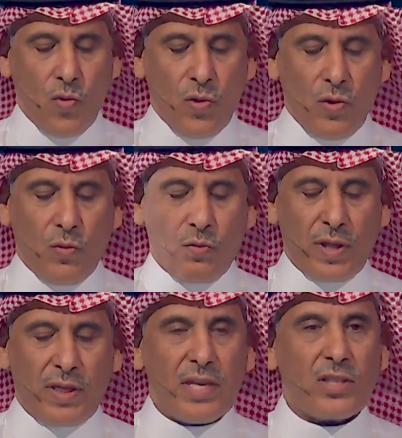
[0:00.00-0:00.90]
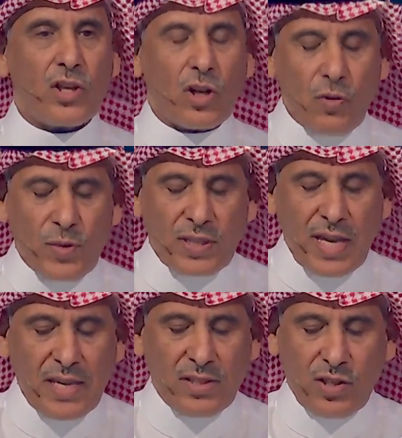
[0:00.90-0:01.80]
with these
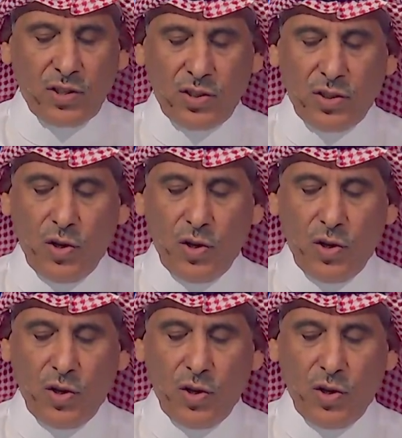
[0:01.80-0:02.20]
circumstances,